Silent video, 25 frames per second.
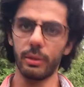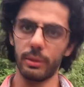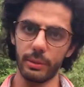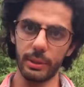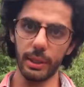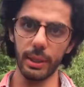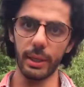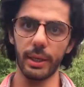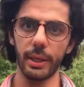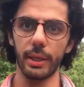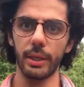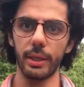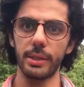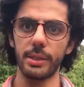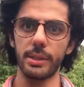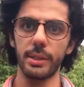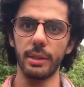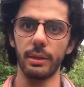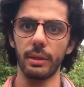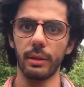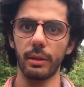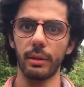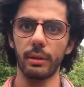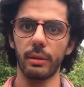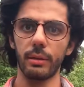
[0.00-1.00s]
take it
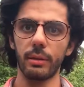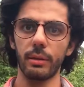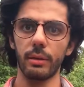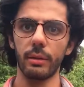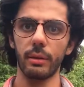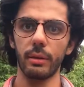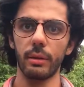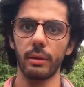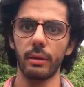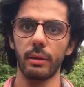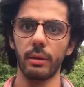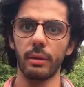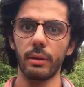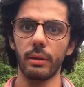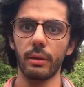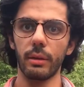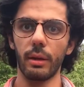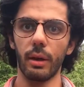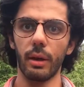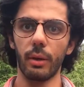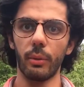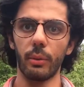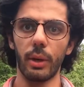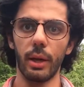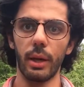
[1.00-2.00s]
easy,
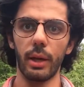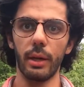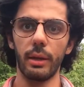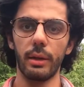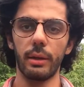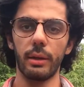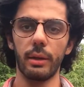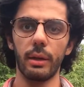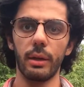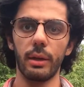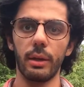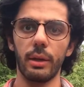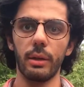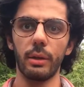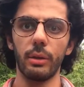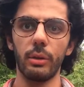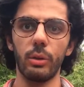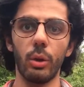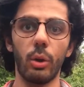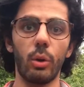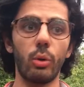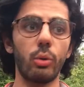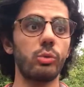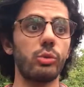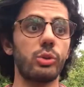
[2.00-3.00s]
right?
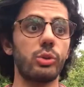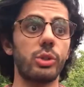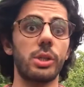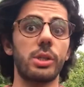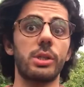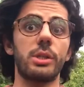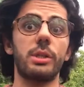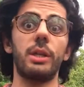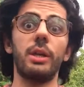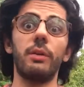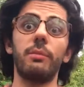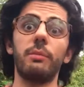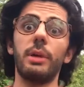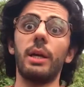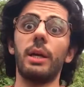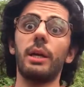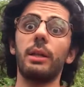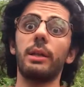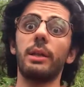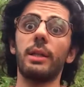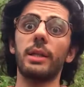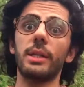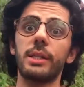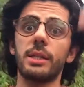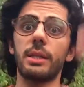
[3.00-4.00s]
Don't just give me a
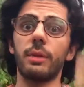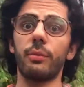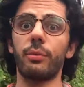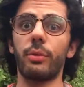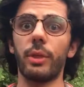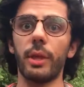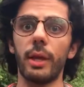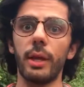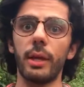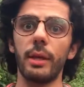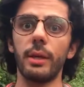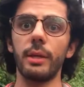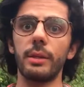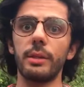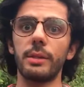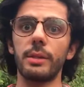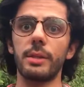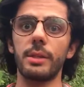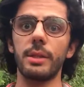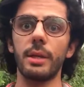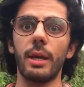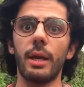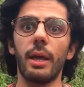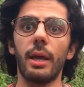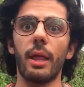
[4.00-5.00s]
list of
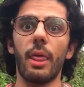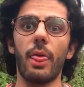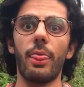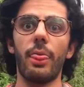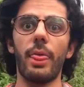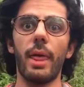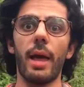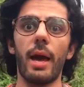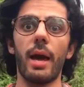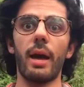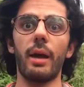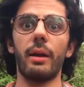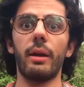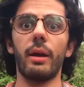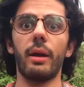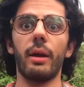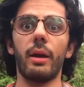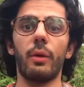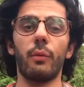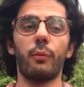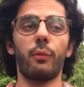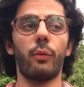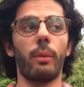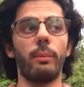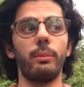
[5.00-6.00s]
things that
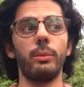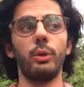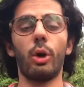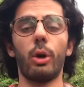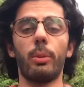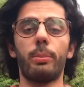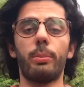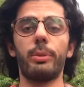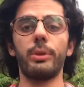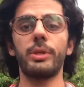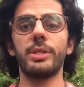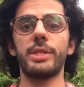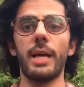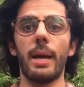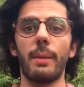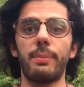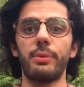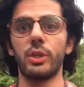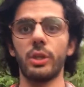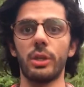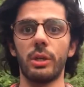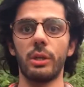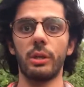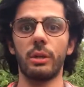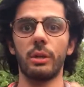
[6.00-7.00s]
from your
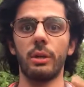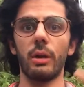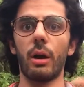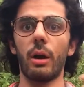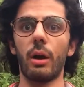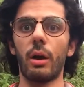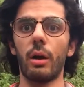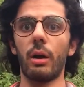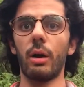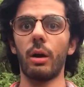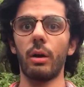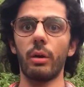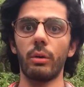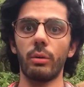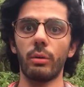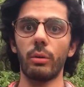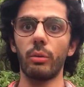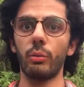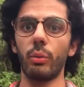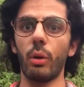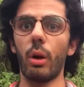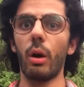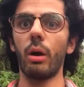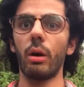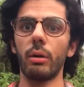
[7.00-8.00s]
perception are
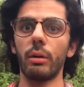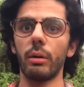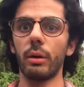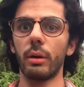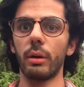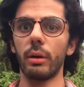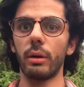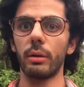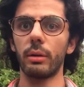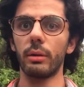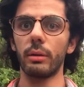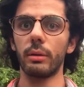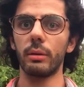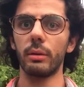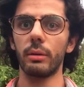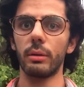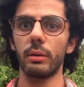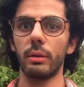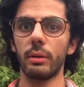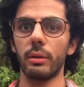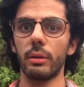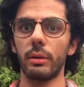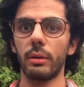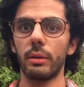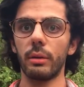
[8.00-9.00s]
wrong,
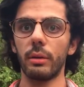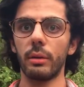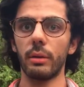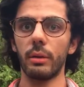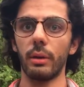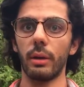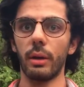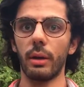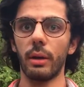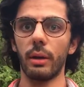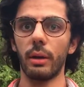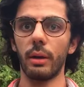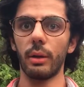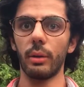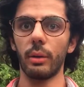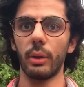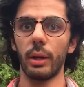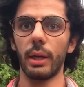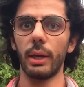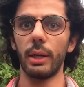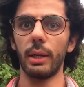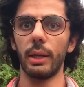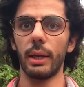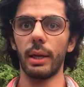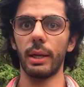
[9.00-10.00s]

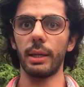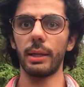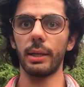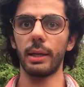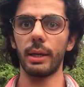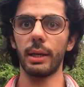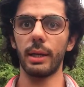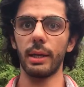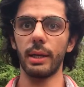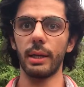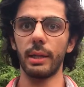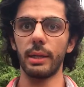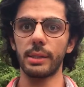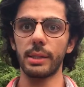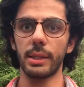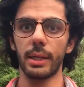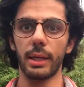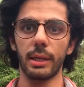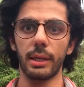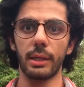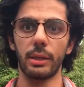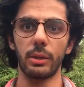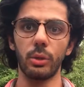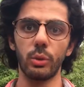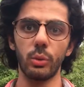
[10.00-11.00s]
right? And it's
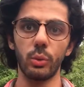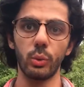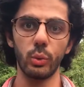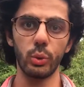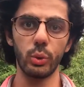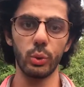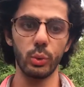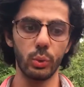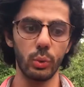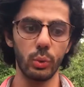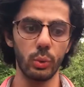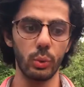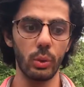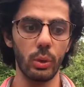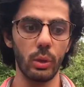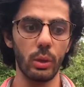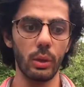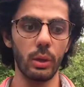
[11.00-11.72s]
like you